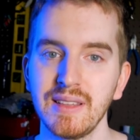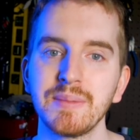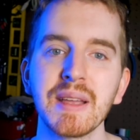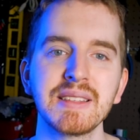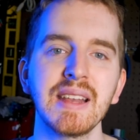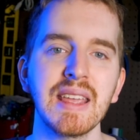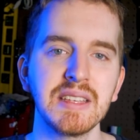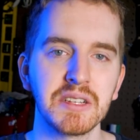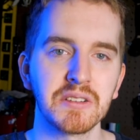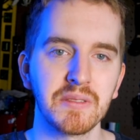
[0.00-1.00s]
This makes it
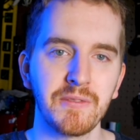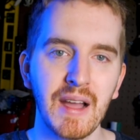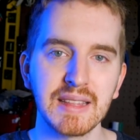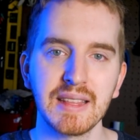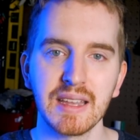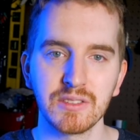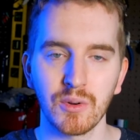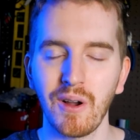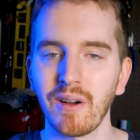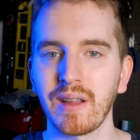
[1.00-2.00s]
easier to find things
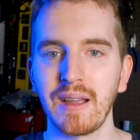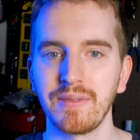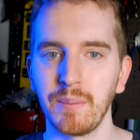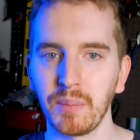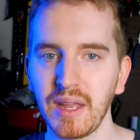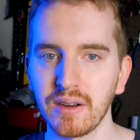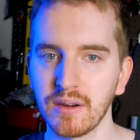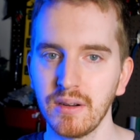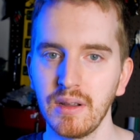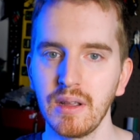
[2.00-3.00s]
or archive them later.
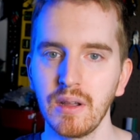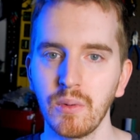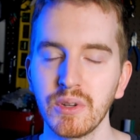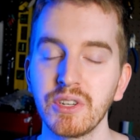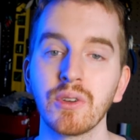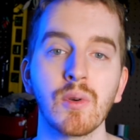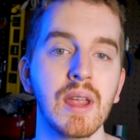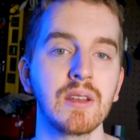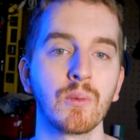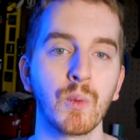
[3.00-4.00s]
Once you
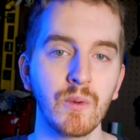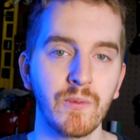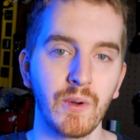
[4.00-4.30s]
create your root